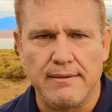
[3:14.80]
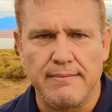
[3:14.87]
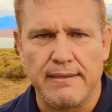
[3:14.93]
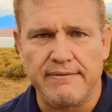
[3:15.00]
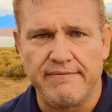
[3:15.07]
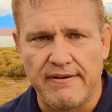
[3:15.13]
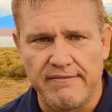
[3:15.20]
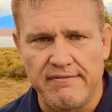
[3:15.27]
about
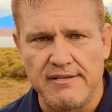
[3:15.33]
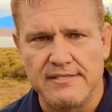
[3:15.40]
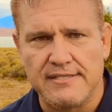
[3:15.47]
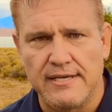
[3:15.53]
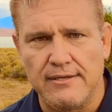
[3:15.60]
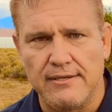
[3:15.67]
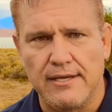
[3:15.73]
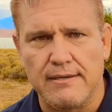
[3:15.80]
the 5 things I
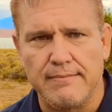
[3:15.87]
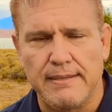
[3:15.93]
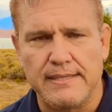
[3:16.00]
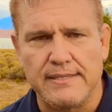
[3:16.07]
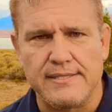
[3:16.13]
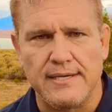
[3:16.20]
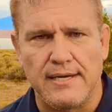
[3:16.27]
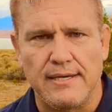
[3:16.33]
don't like about
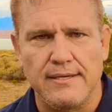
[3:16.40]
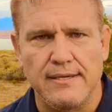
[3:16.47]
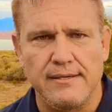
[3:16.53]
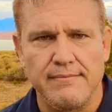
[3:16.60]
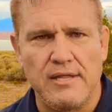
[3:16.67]
the shotgun.